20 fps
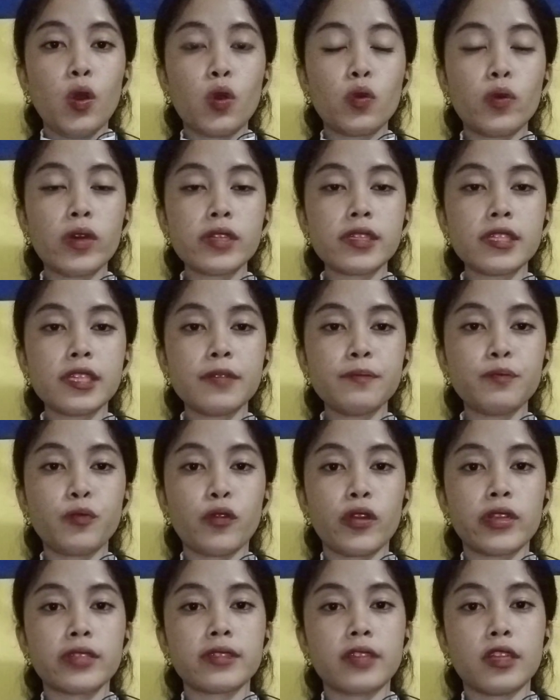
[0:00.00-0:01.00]
What's
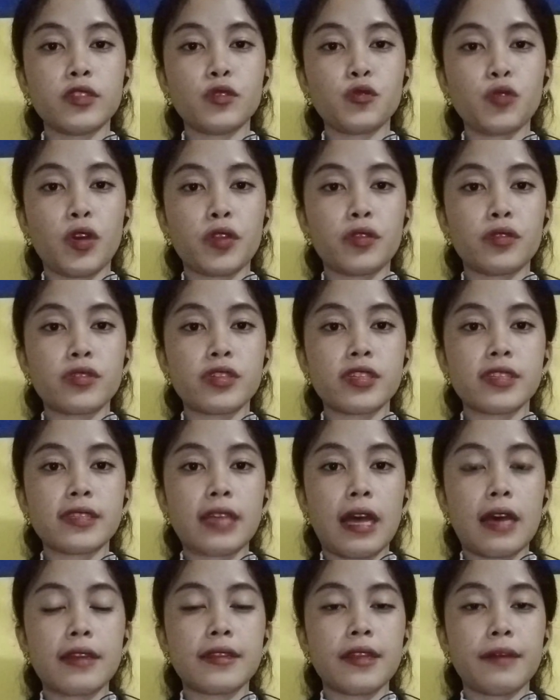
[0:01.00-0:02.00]
important to
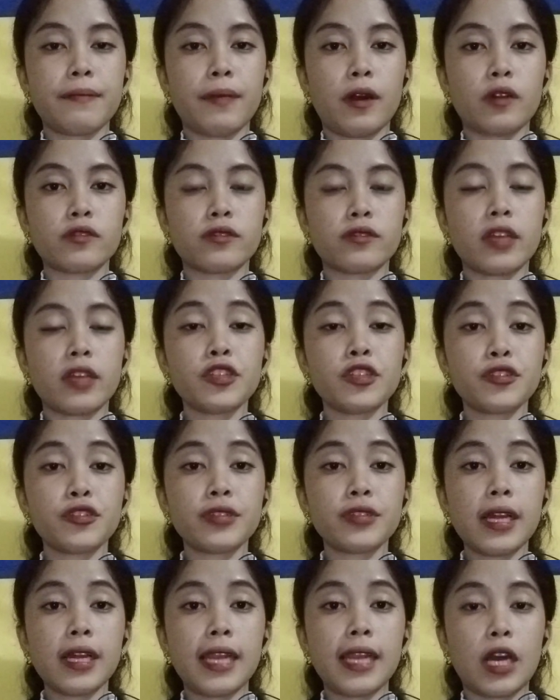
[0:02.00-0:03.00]
understand about
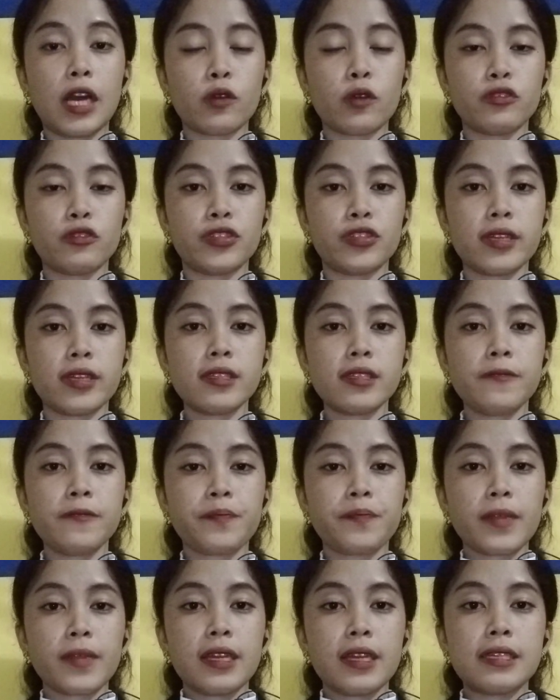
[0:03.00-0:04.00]
natural languages
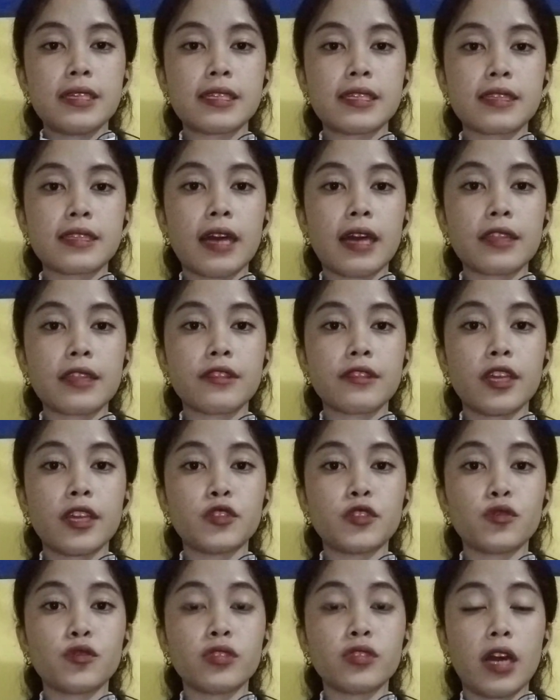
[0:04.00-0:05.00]
is that they
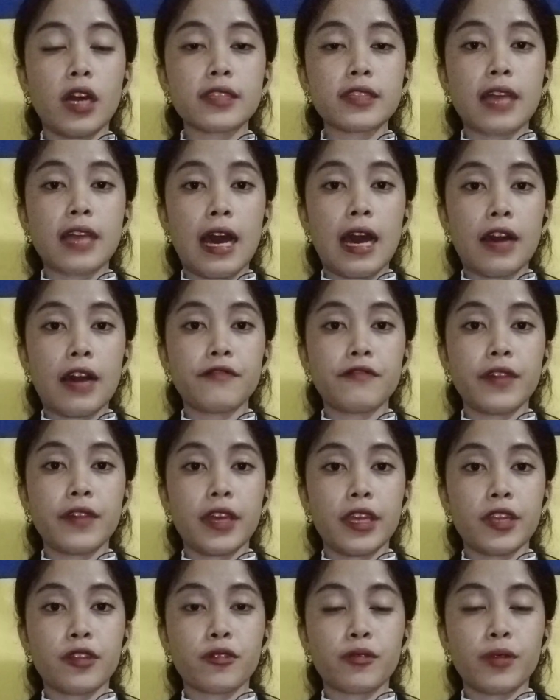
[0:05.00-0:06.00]
do not have
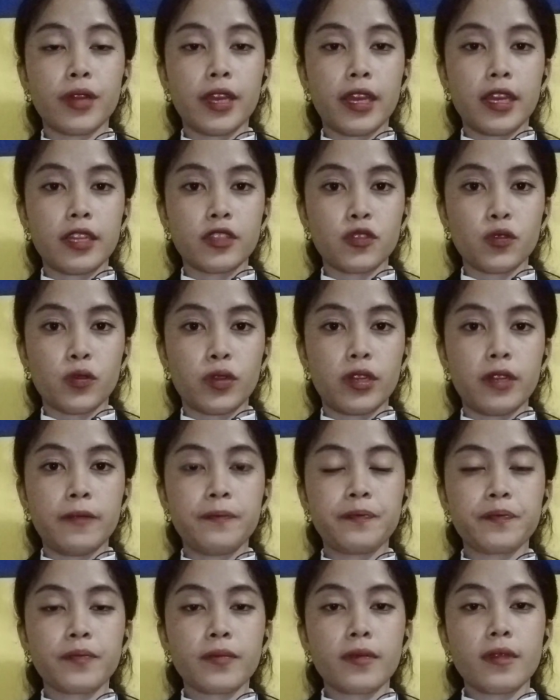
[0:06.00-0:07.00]
a creator.
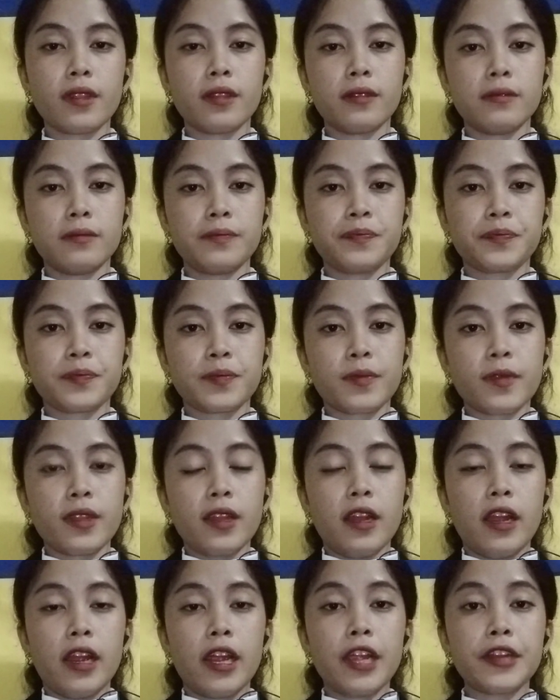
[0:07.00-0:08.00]

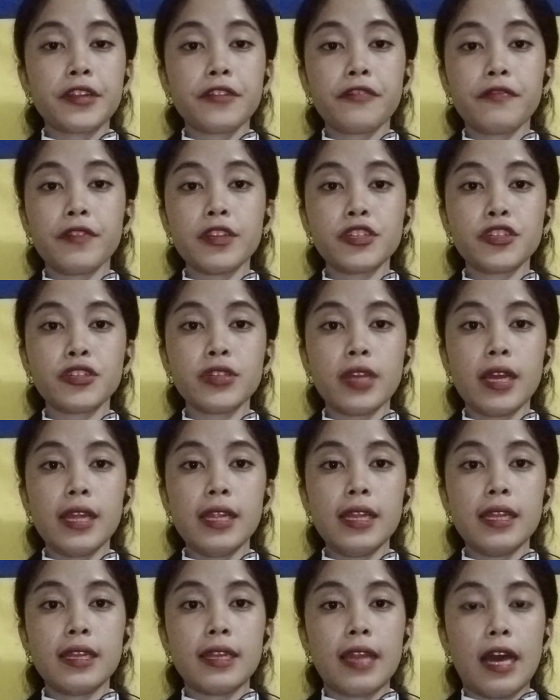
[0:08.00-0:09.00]

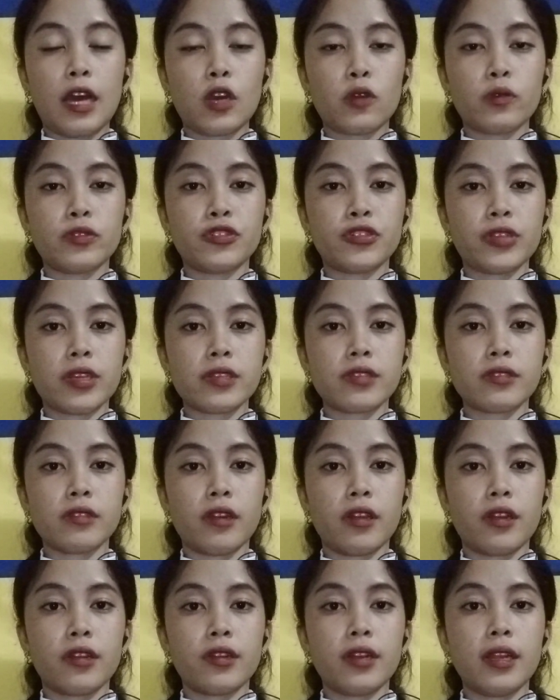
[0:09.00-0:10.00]
Artificial languages
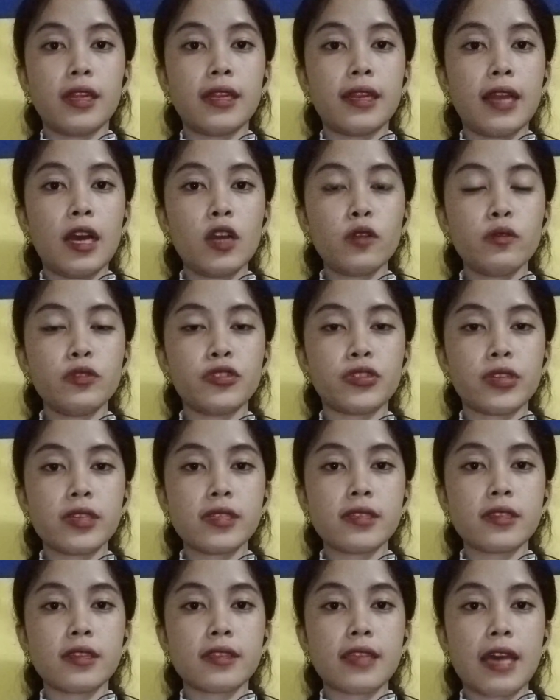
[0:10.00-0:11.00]
are
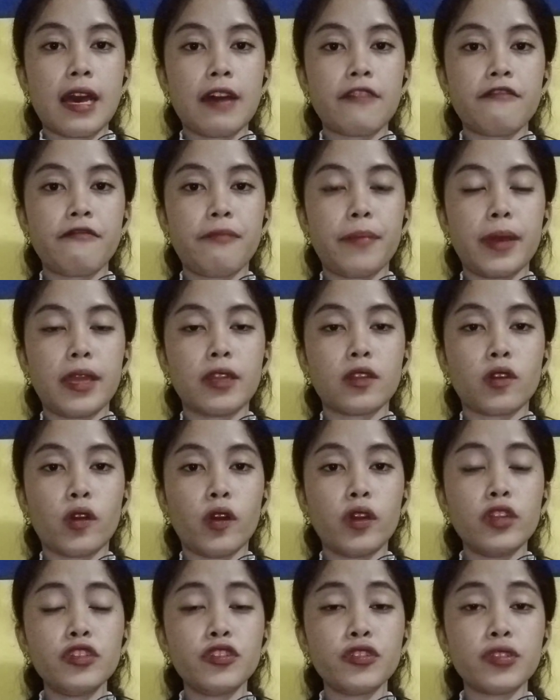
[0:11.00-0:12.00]
languages that have been
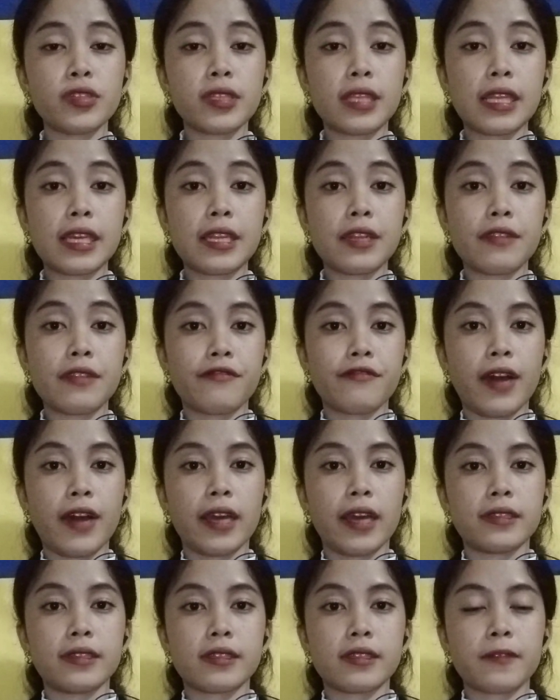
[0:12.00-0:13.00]
consciously
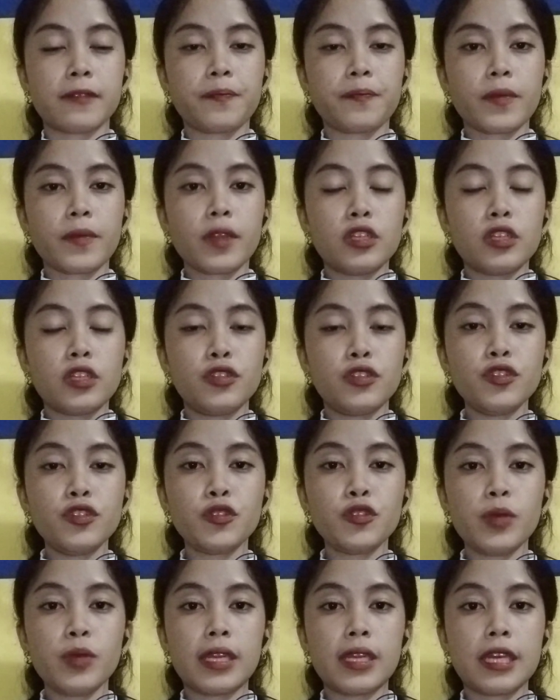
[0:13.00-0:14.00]
devised,
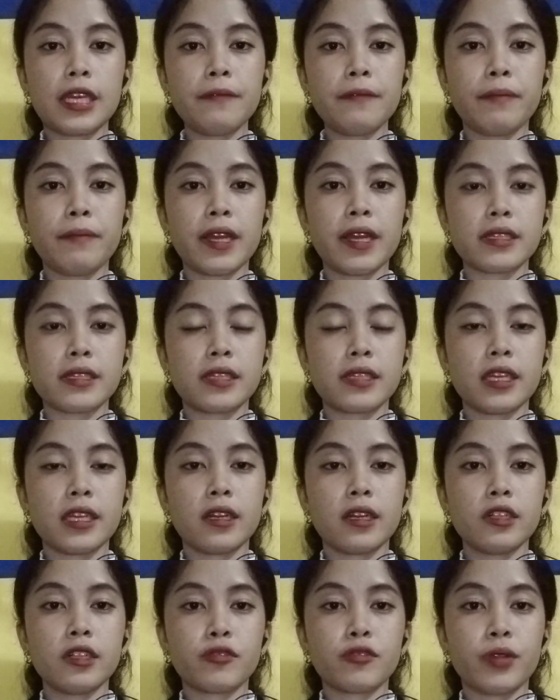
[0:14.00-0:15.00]
usually by a
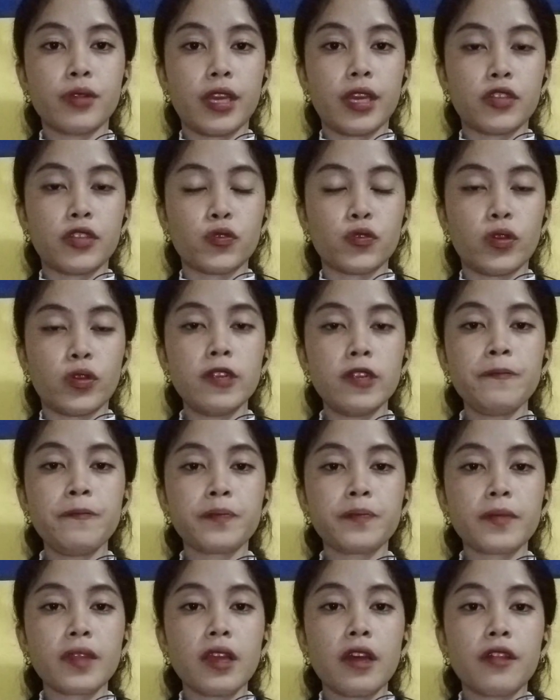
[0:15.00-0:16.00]
single creator,
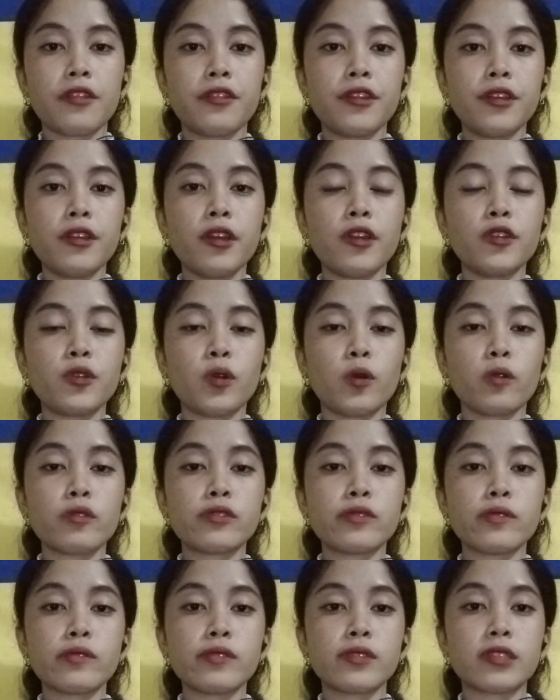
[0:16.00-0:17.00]
They are
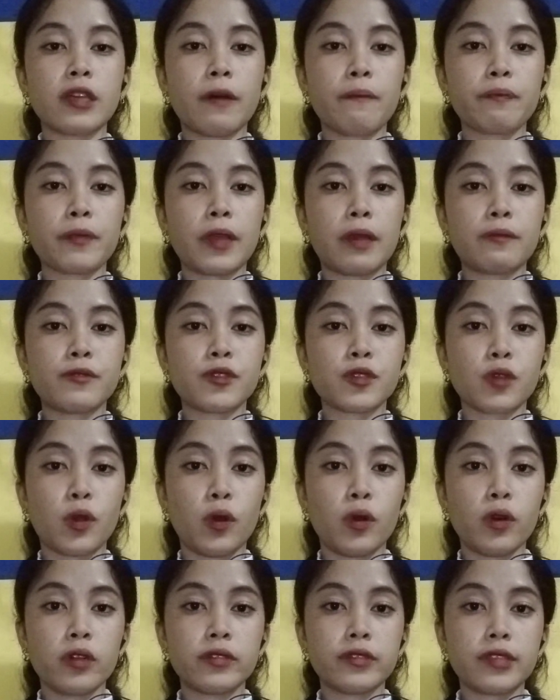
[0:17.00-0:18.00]
also sometimes
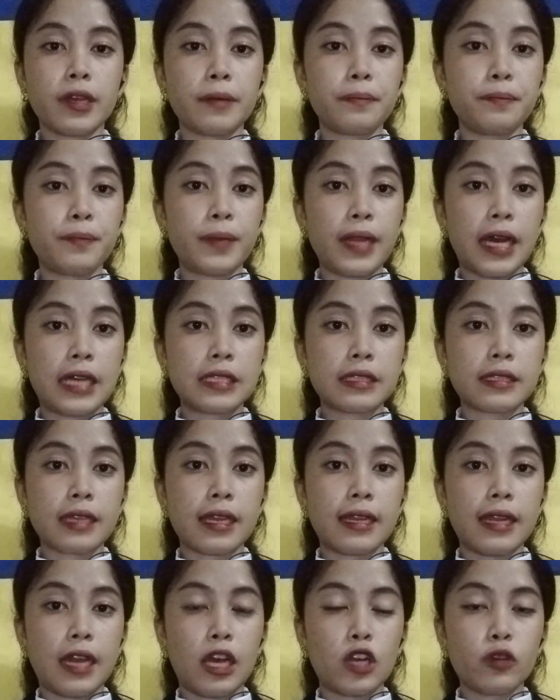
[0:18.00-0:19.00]
called planned
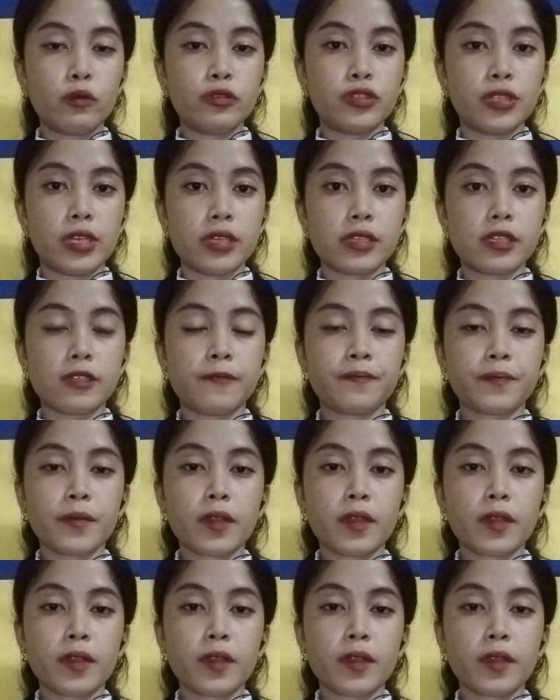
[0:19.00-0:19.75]
languages,